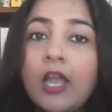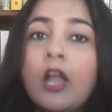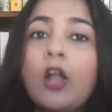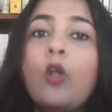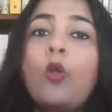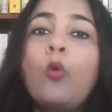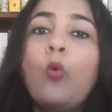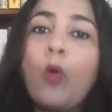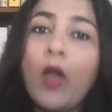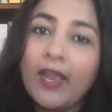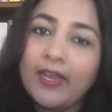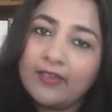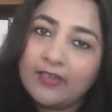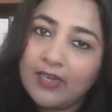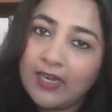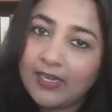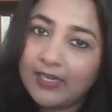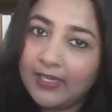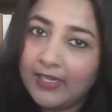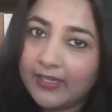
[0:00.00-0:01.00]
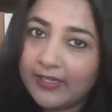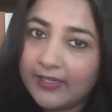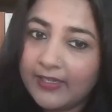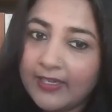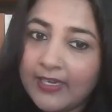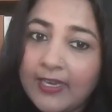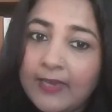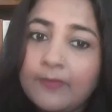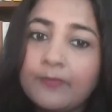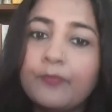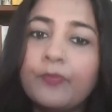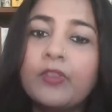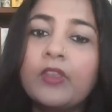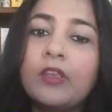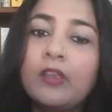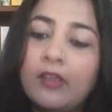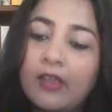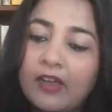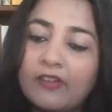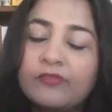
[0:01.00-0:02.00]
Quite clearly, the
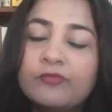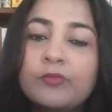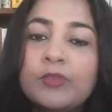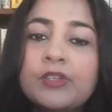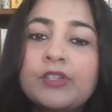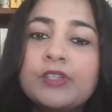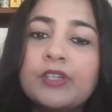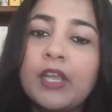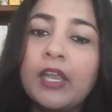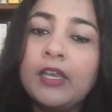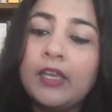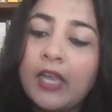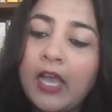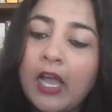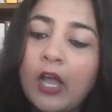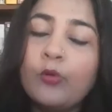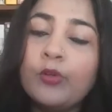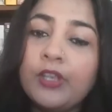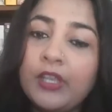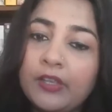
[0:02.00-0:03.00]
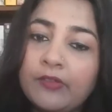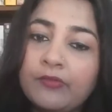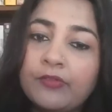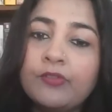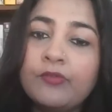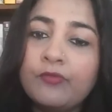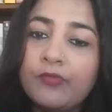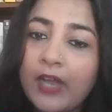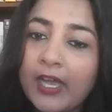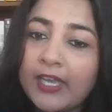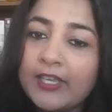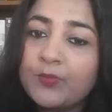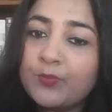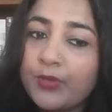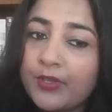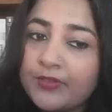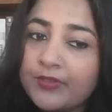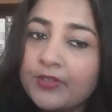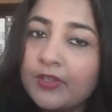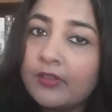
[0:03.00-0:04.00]
government and now even Vice
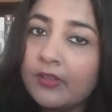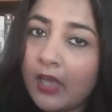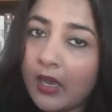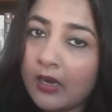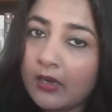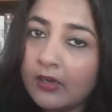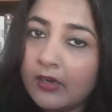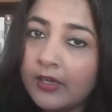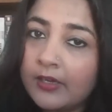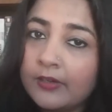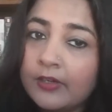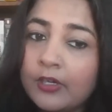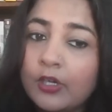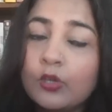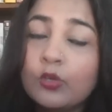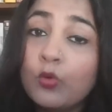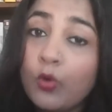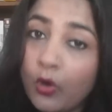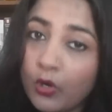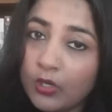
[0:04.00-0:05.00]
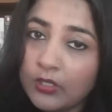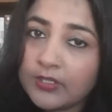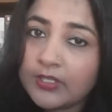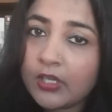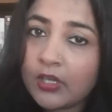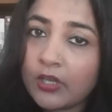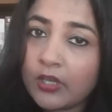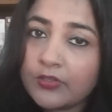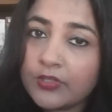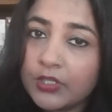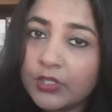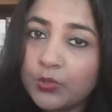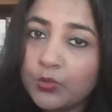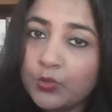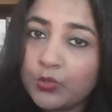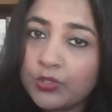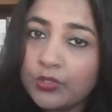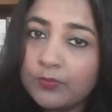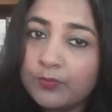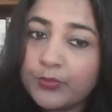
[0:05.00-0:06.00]
President Dhankhar, who holds a
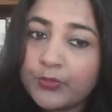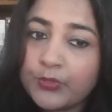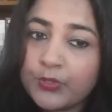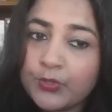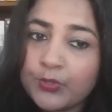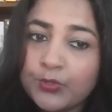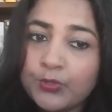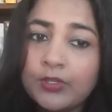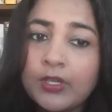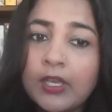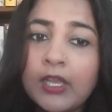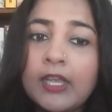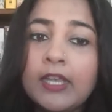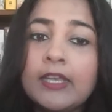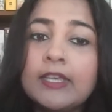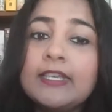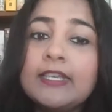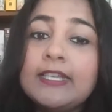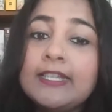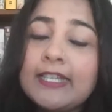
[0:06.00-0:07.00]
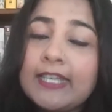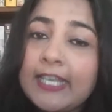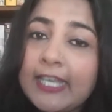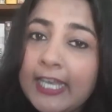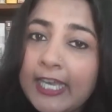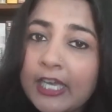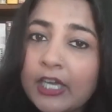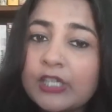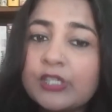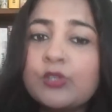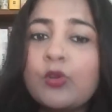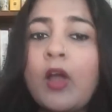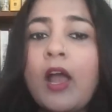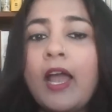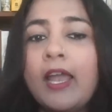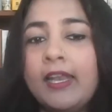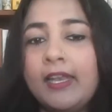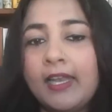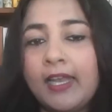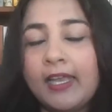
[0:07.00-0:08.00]
constitutional position, is eager to
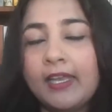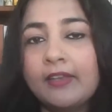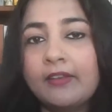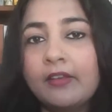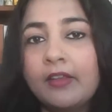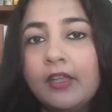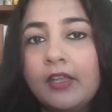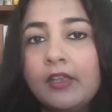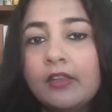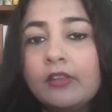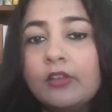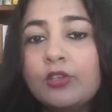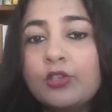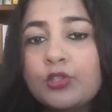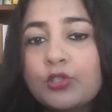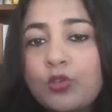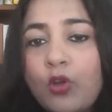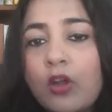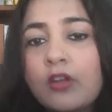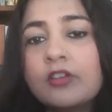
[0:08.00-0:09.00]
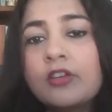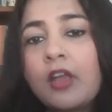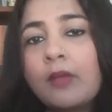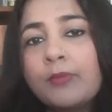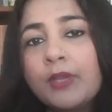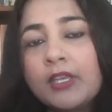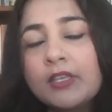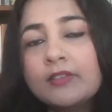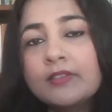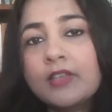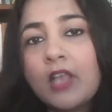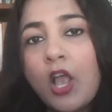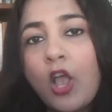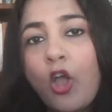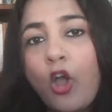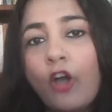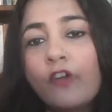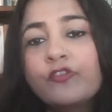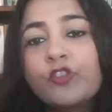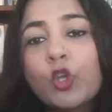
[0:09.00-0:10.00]
highlight the shortcomings of the